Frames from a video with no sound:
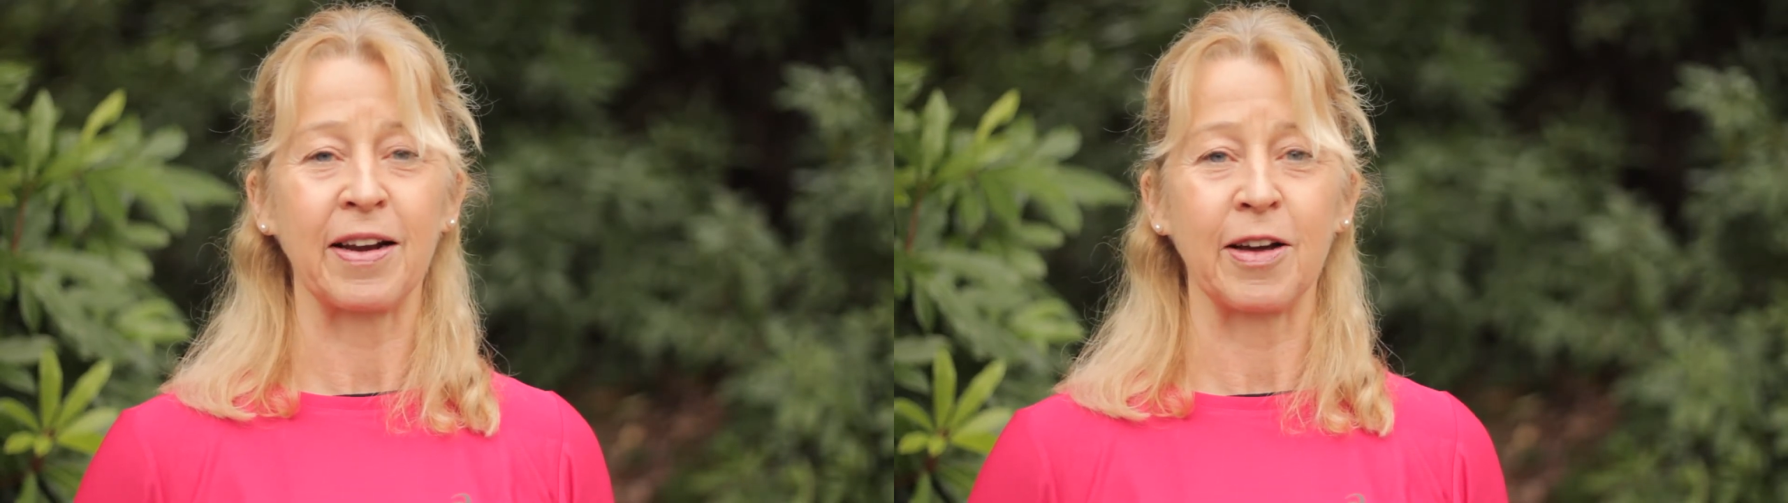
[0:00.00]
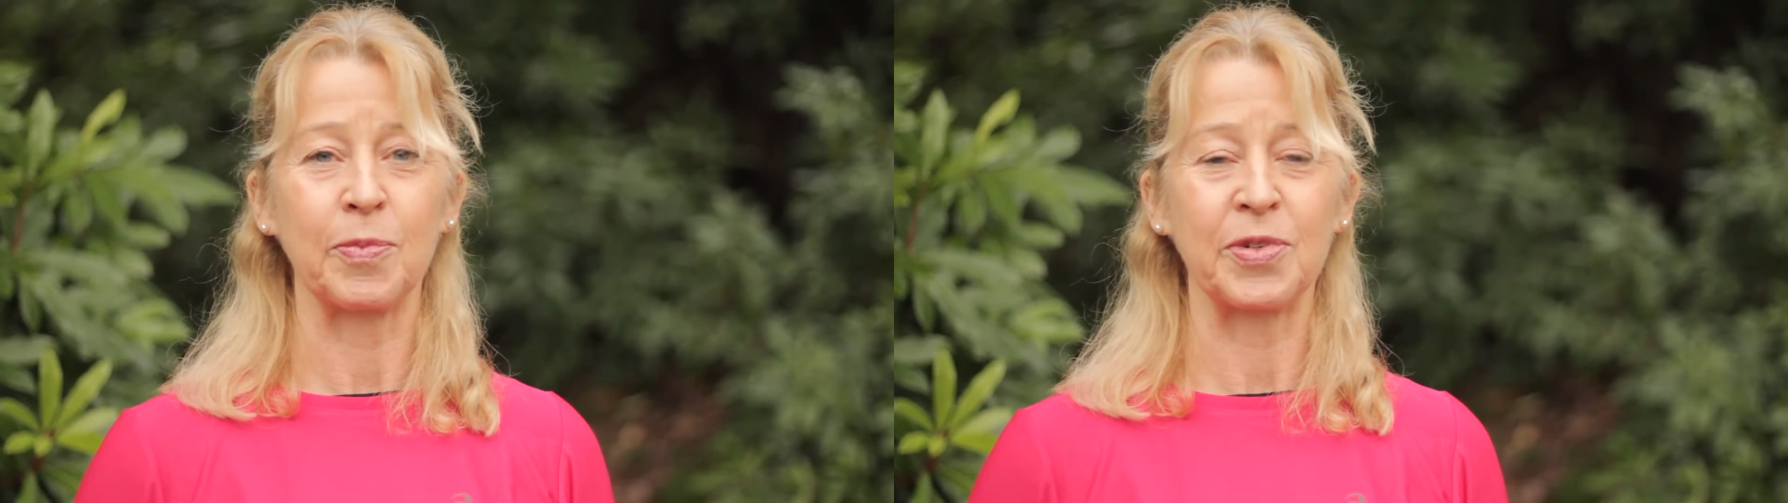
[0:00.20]

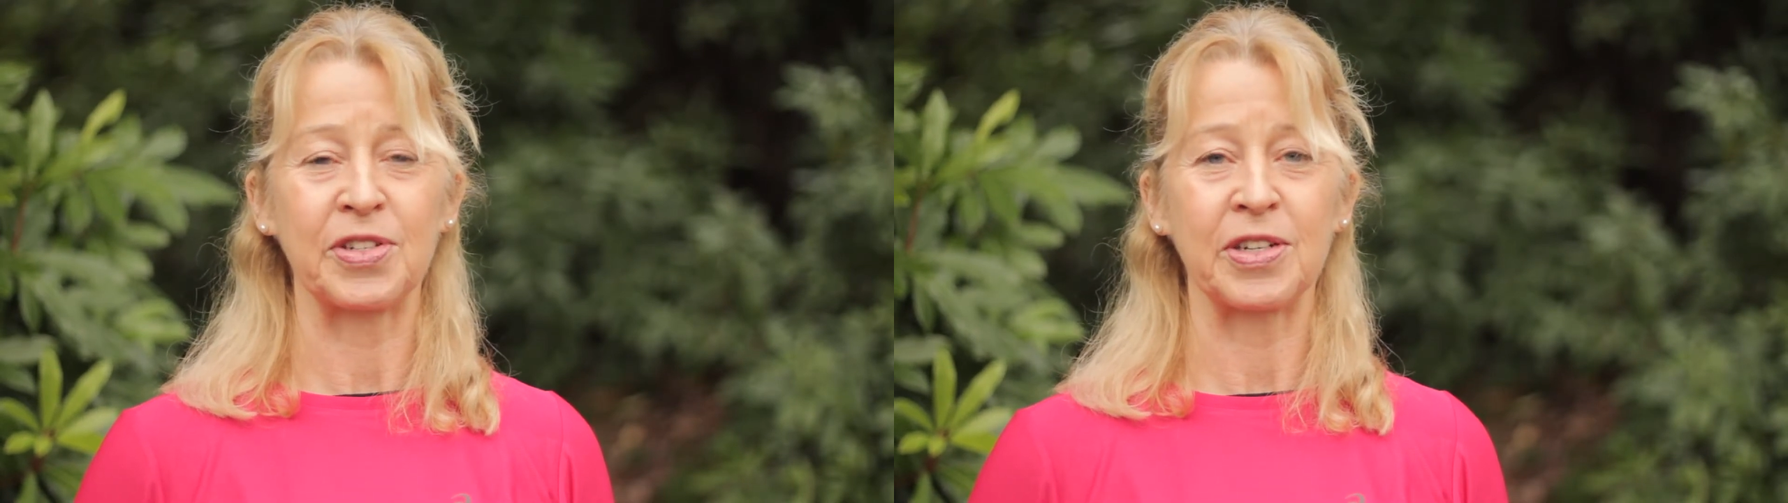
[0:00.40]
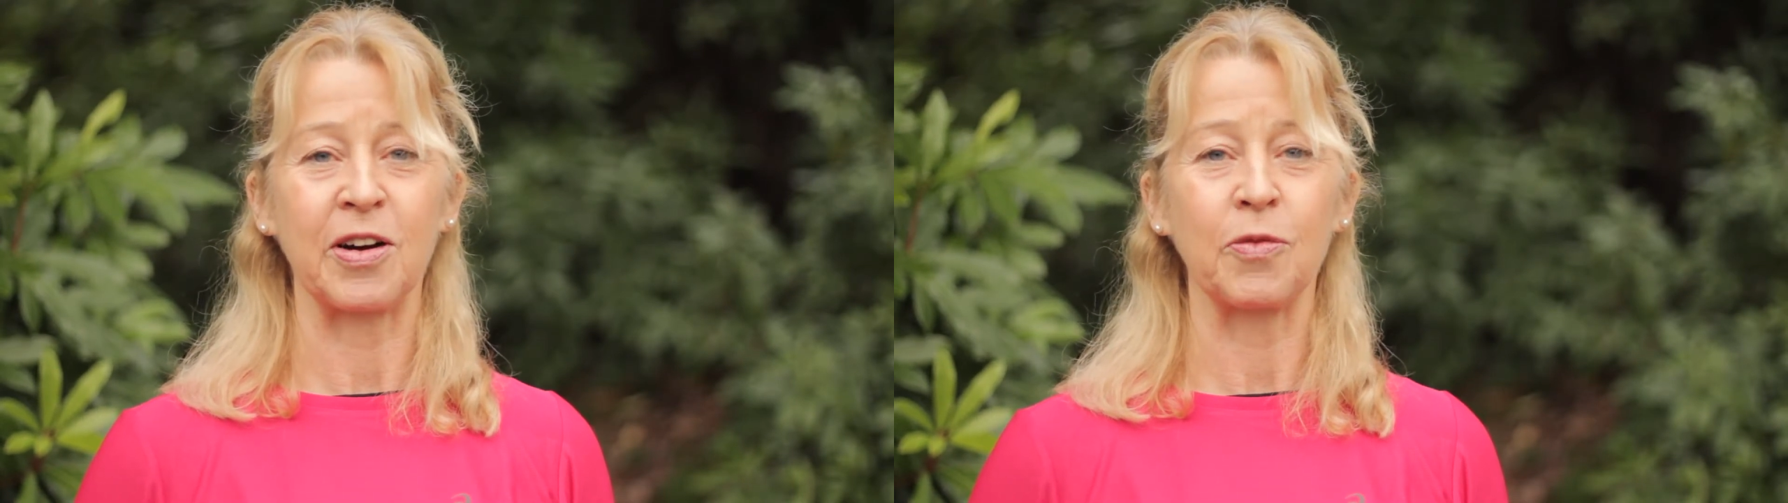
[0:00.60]
club to
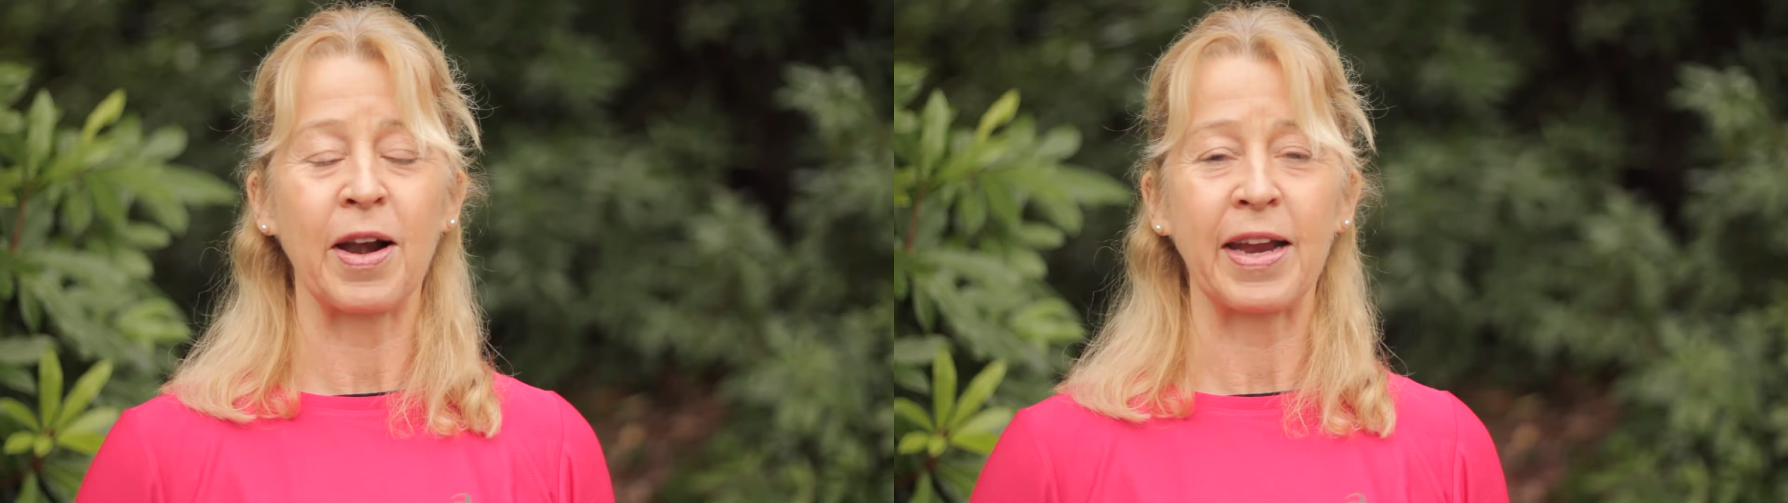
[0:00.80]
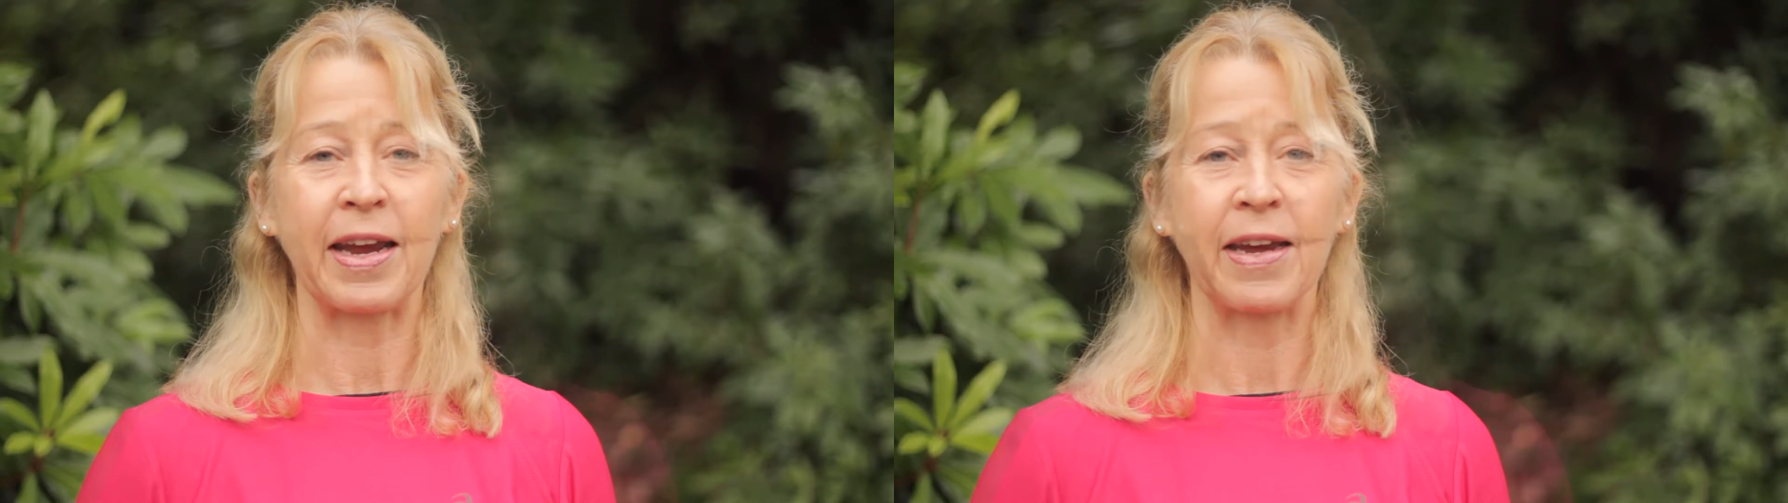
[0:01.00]
start
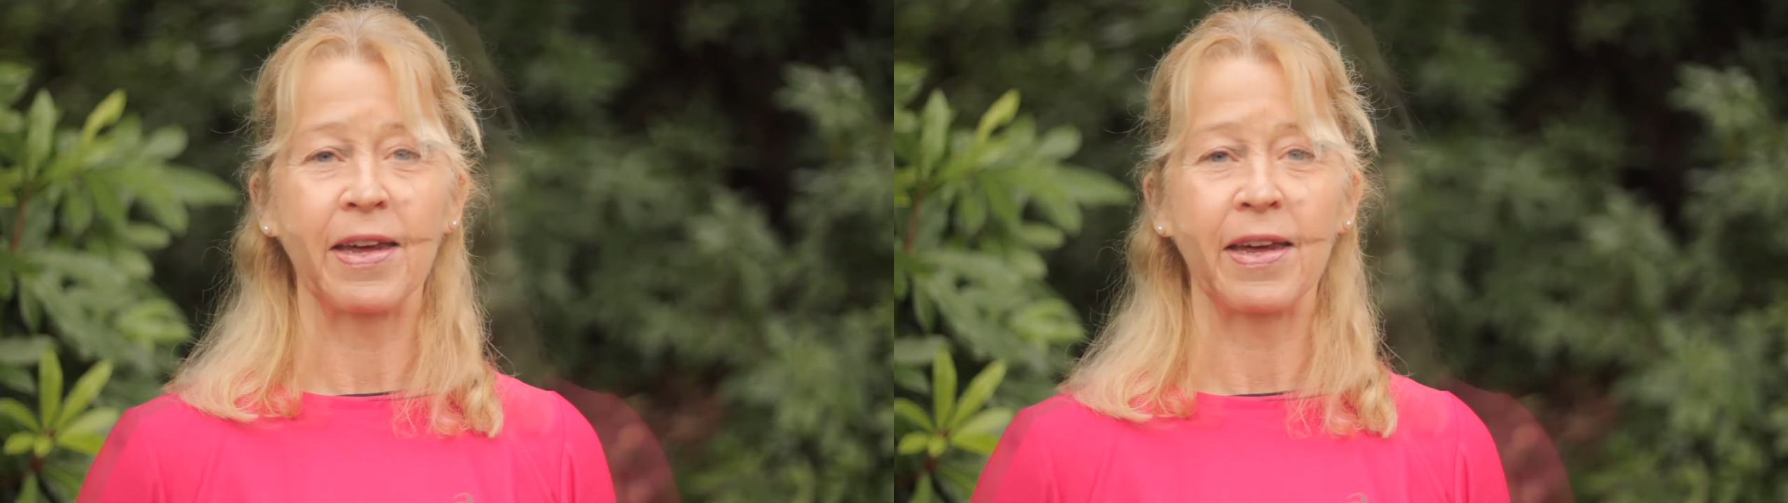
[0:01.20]
running.